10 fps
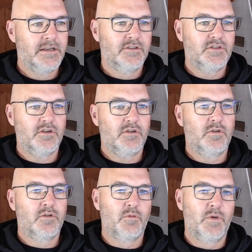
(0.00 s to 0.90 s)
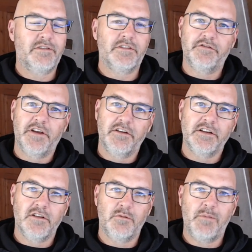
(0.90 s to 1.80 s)
So we have a very
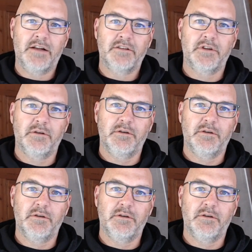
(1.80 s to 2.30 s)
low bounce rate.